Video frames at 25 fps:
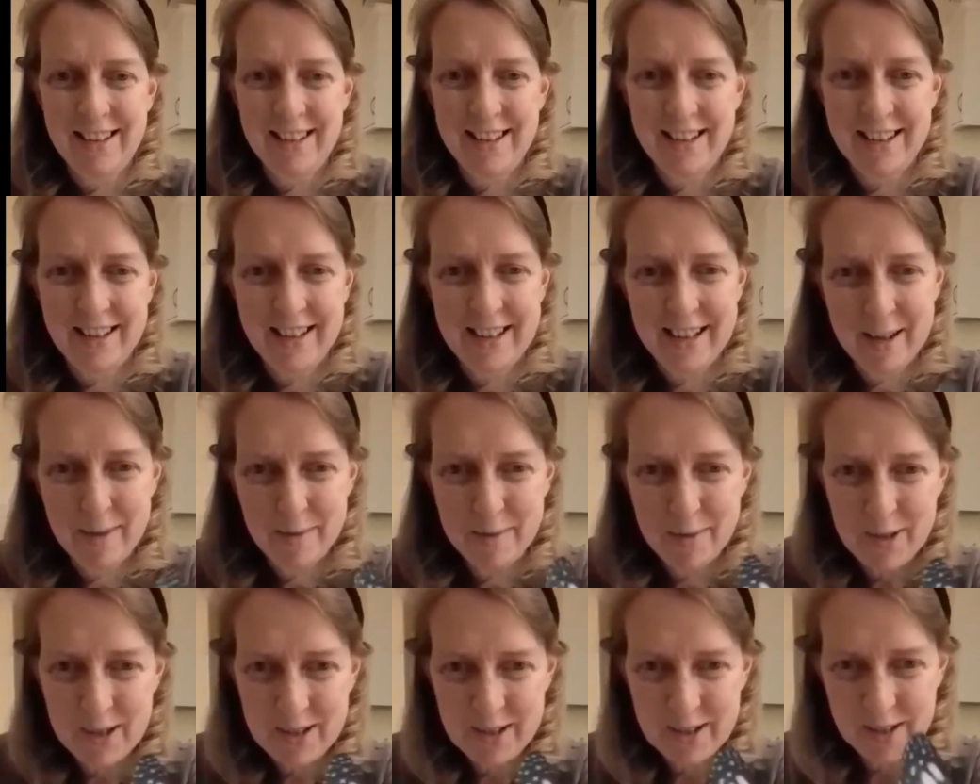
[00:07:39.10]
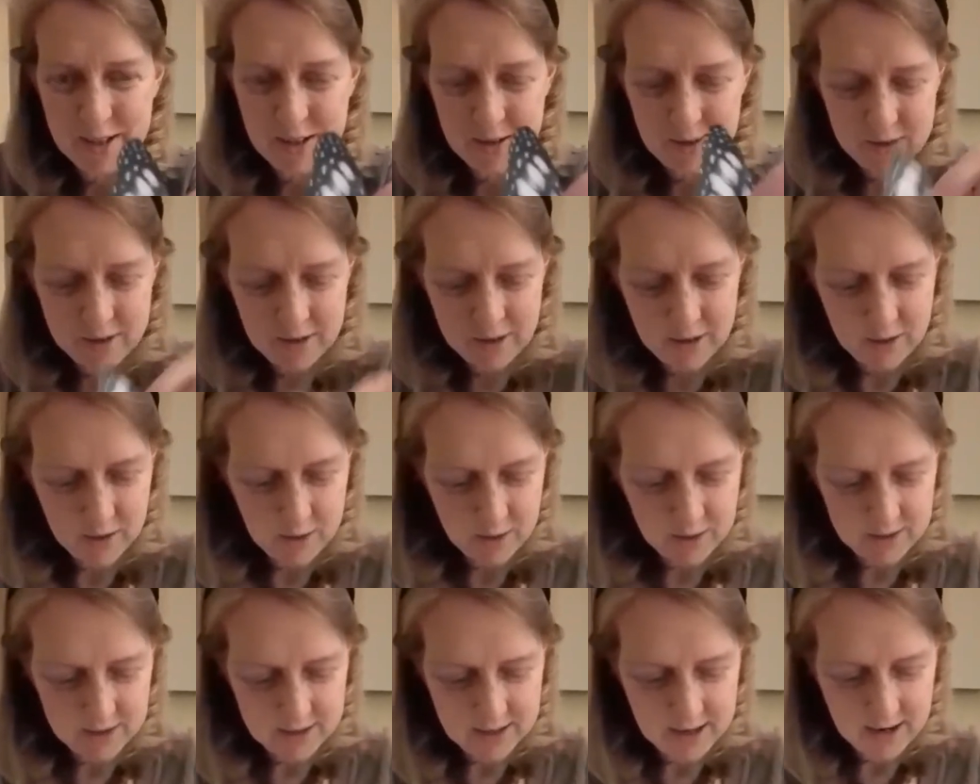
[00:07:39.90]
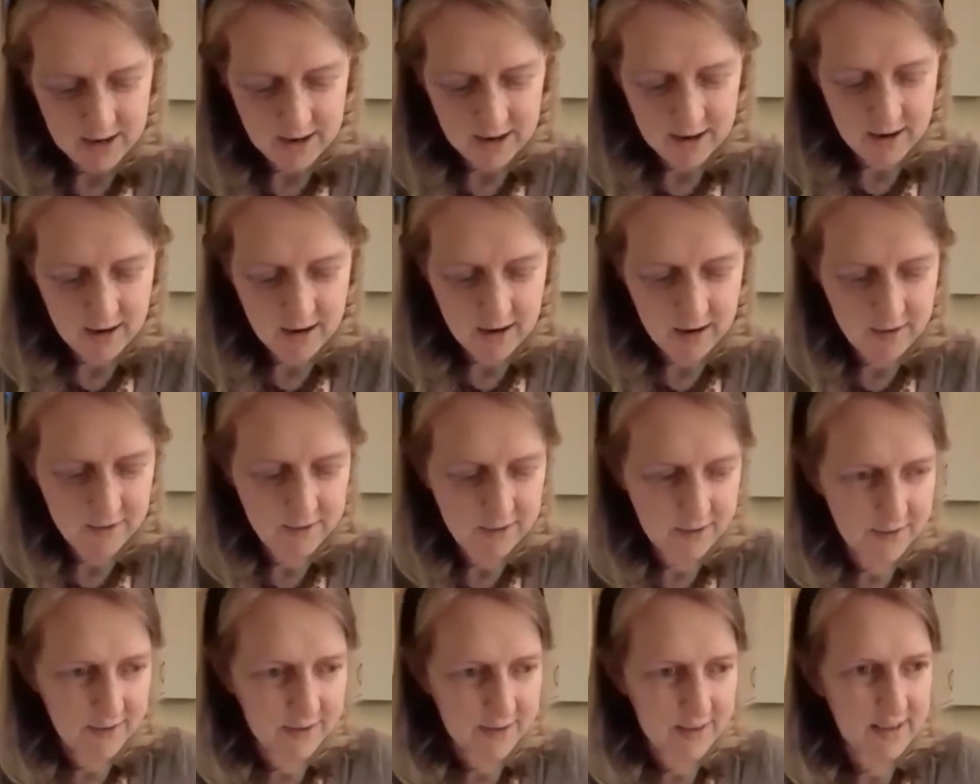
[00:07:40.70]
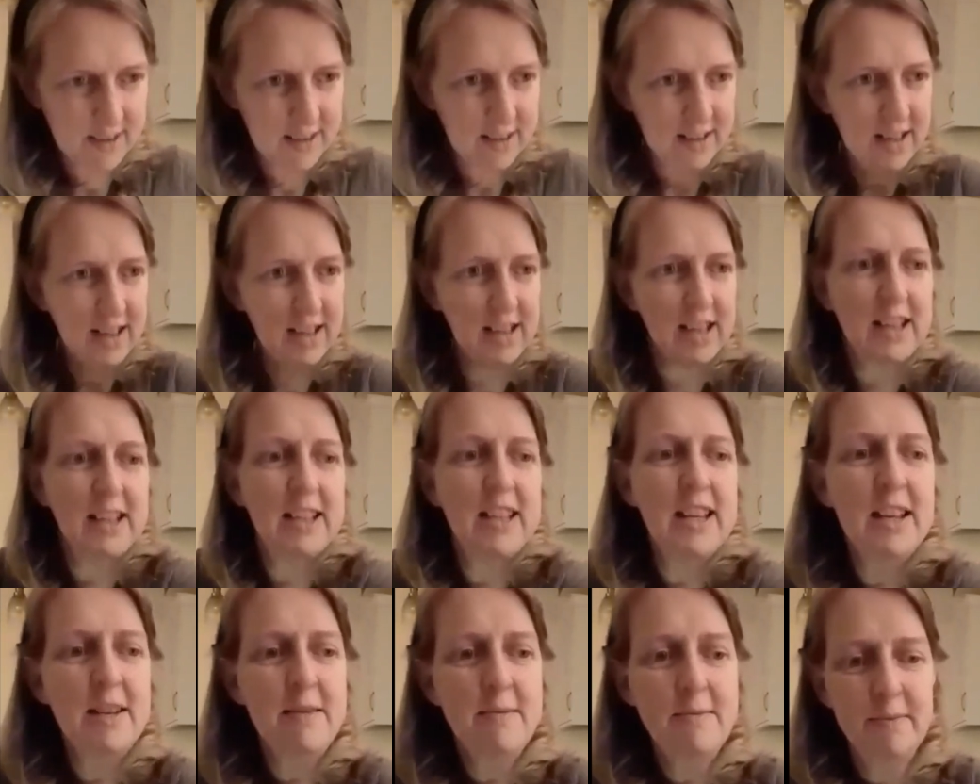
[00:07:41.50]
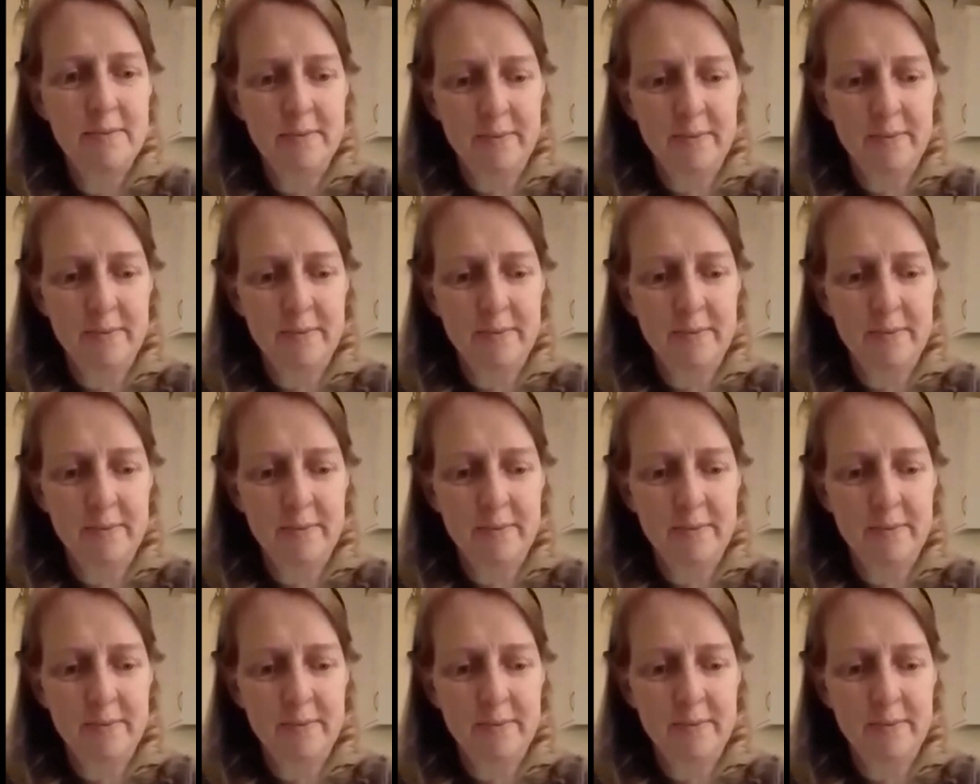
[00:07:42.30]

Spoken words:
And I'm just going to use that half, stick it in.